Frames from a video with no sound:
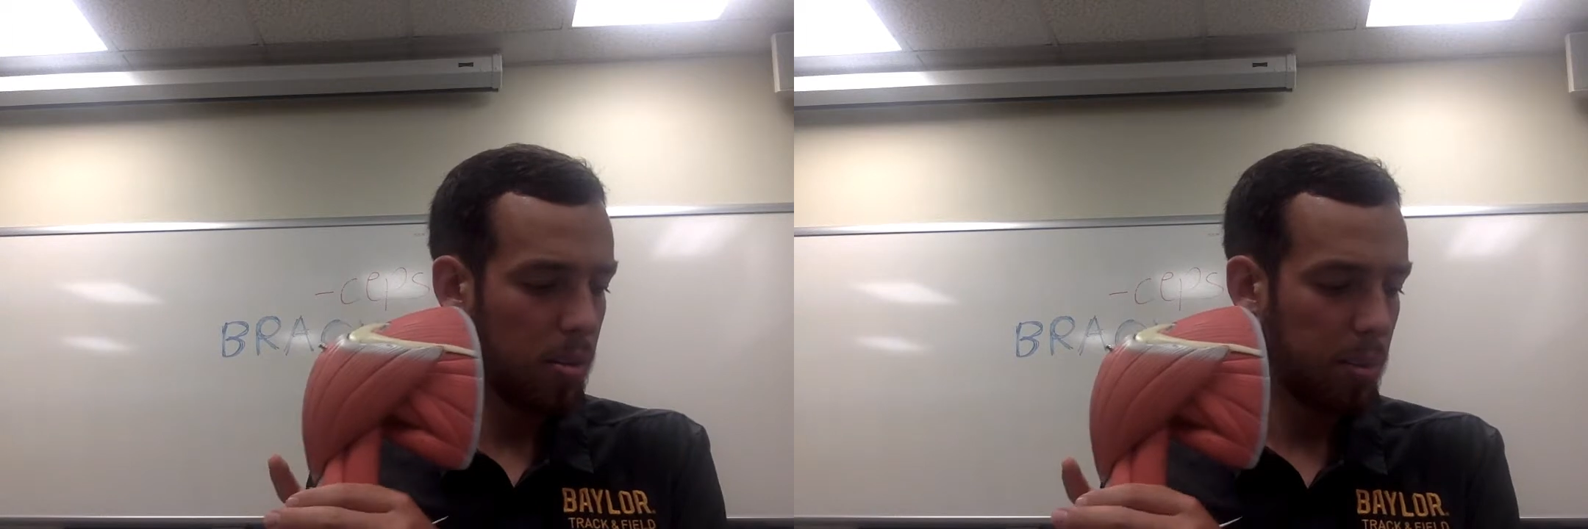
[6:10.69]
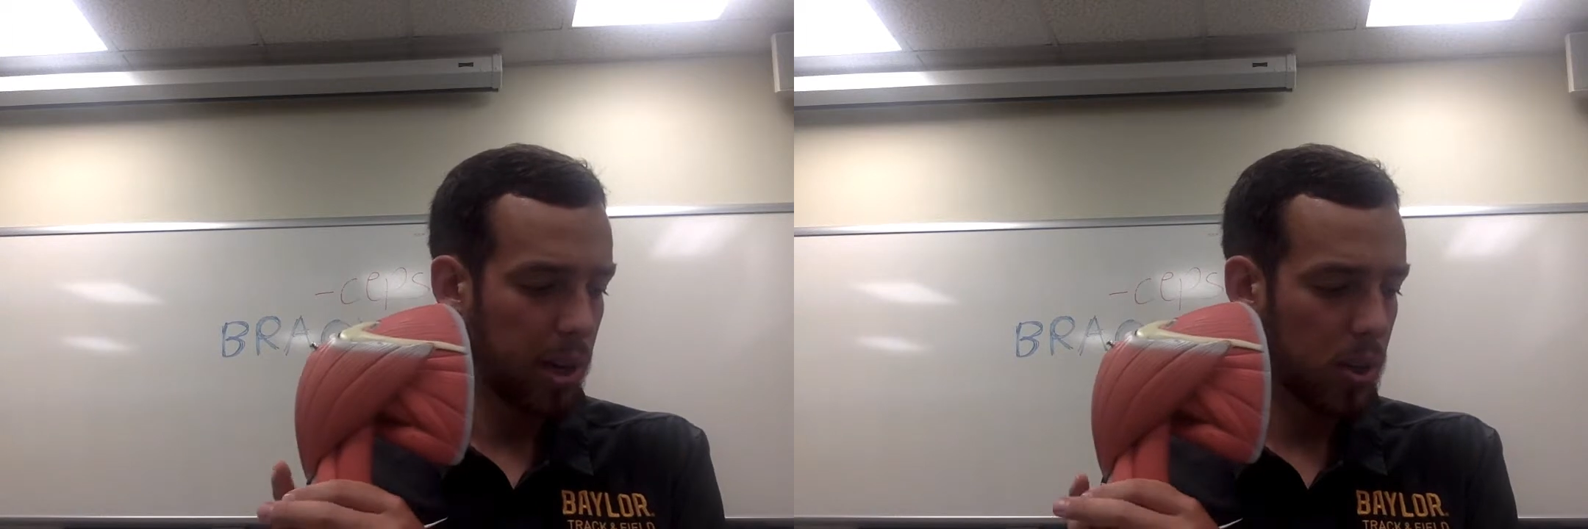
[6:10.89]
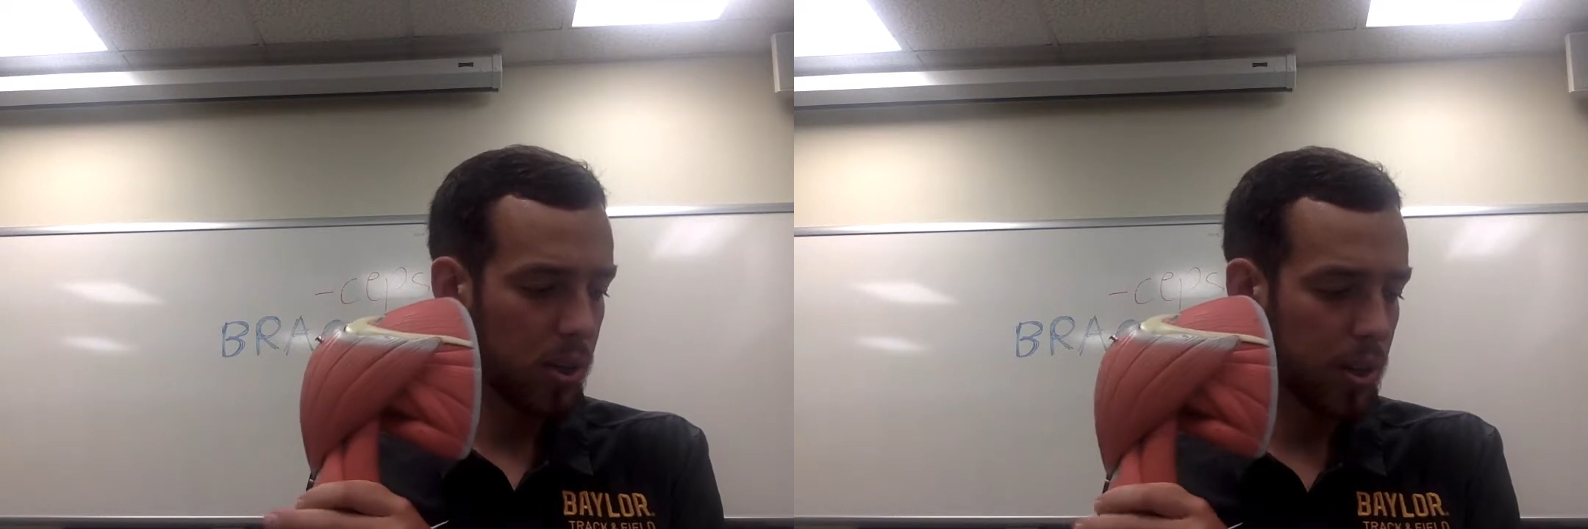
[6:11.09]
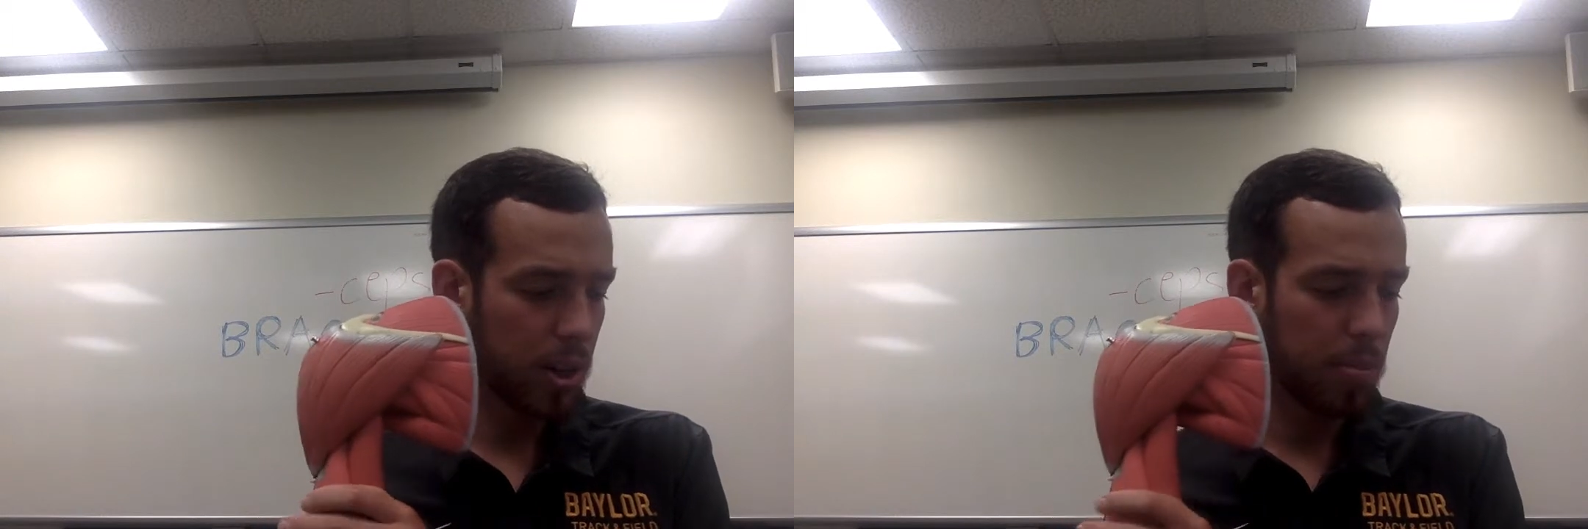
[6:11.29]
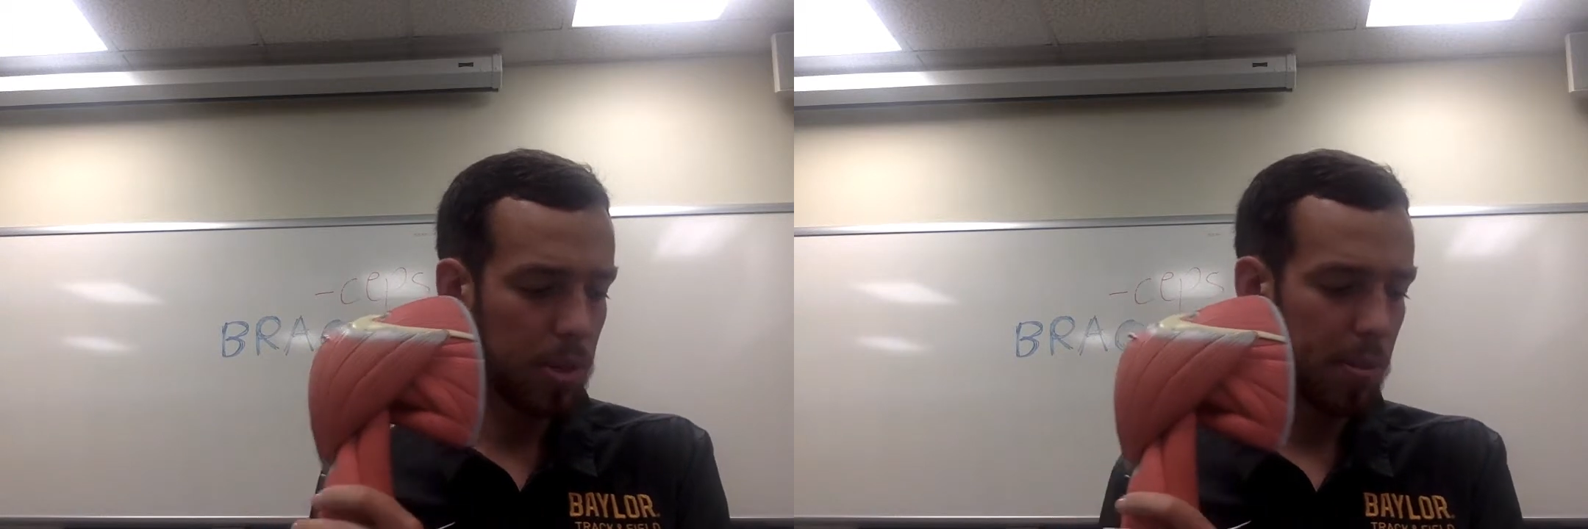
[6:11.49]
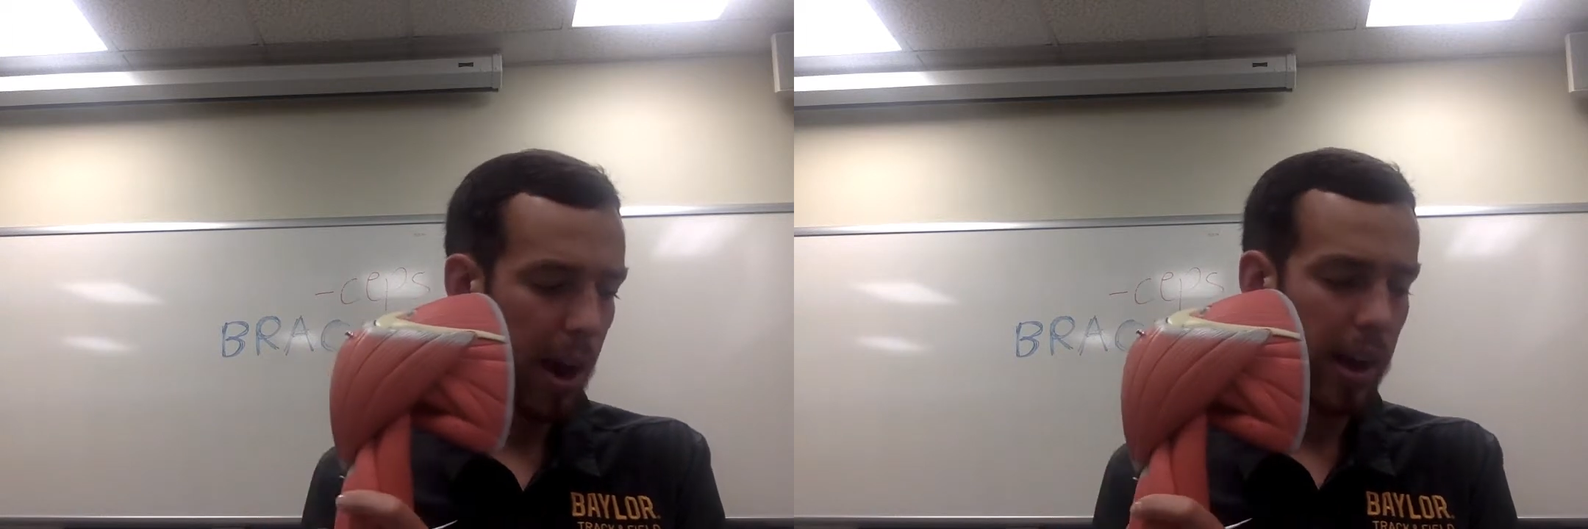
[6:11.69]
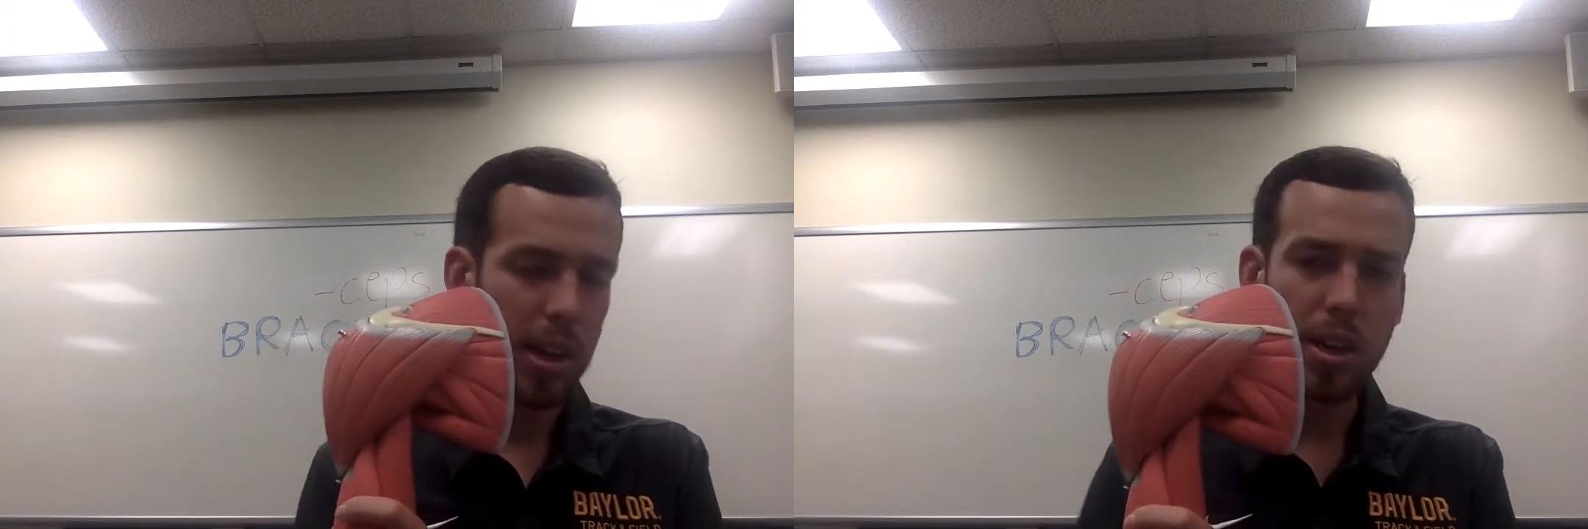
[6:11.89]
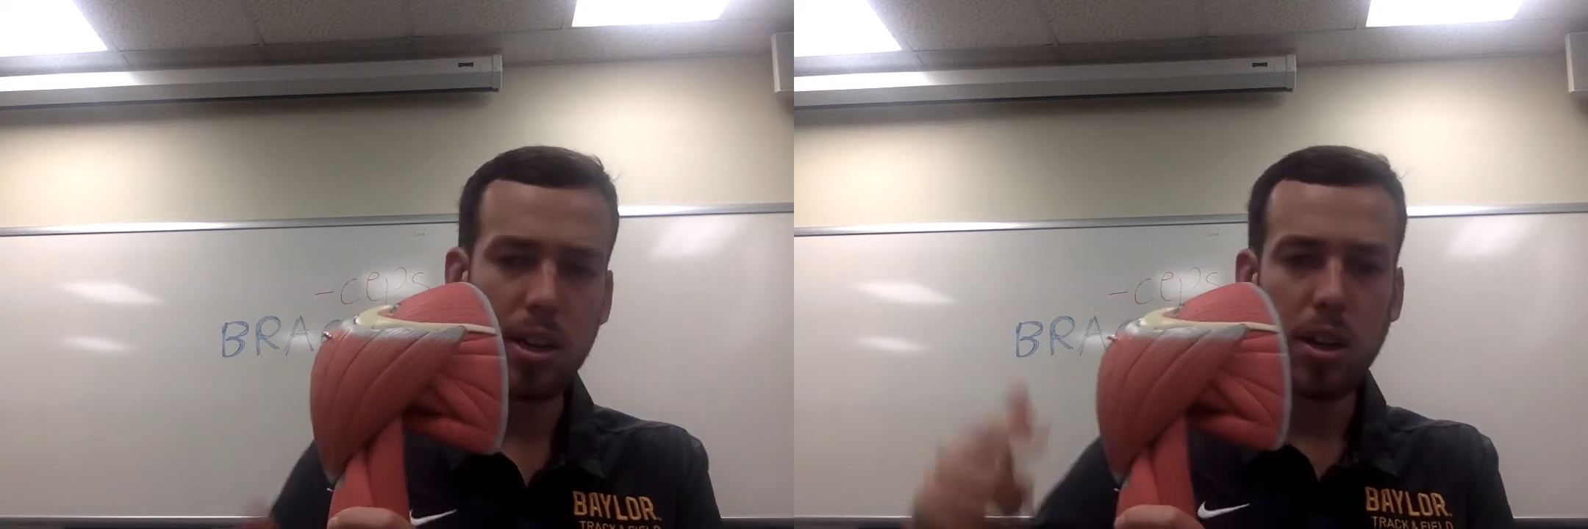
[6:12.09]
picture in your image
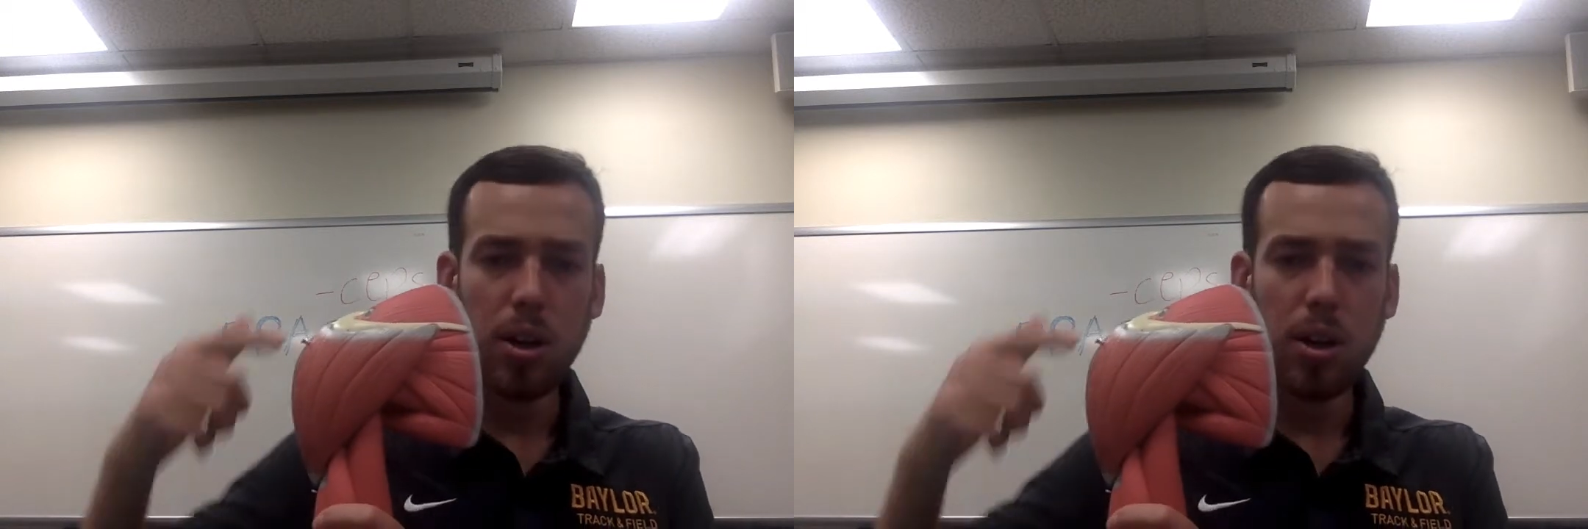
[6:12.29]
packet.